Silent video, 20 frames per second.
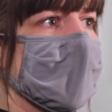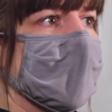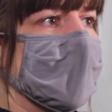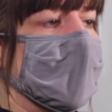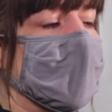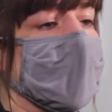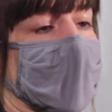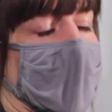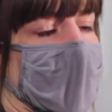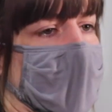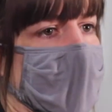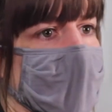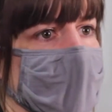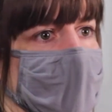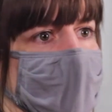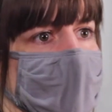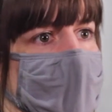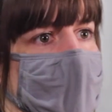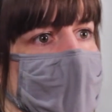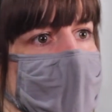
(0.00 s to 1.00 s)

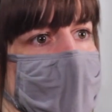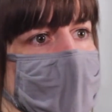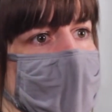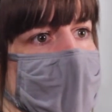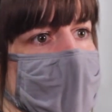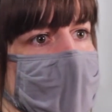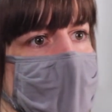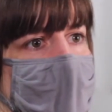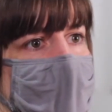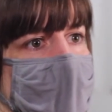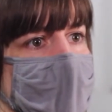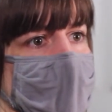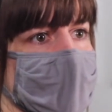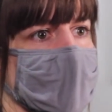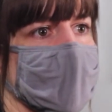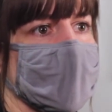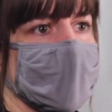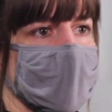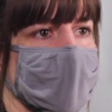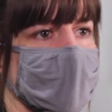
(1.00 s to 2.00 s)
drive to do what he
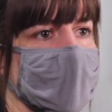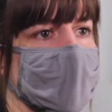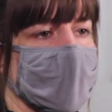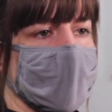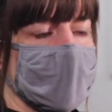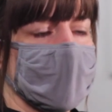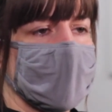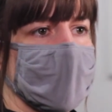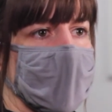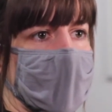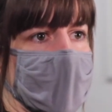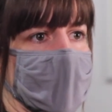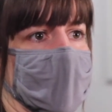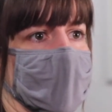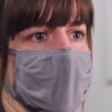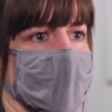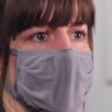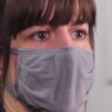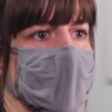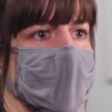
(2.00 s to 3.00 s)
does just kind
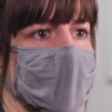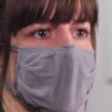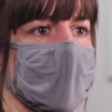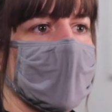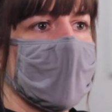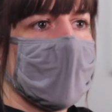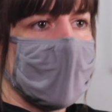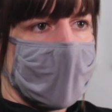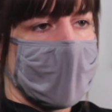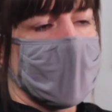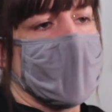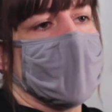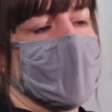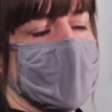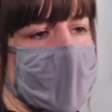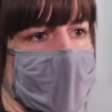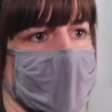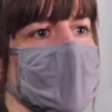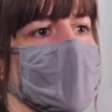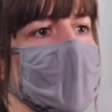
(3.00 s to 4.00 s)
of like keeps
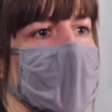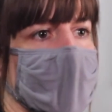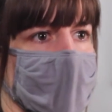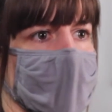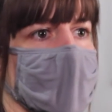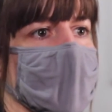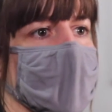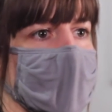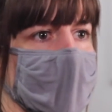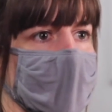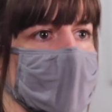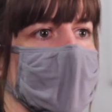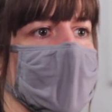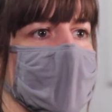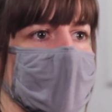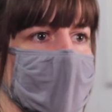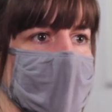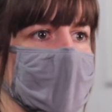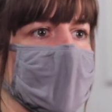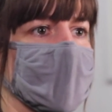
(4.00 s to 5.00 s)
that spark going in me
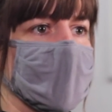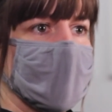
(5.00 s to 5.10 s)
too.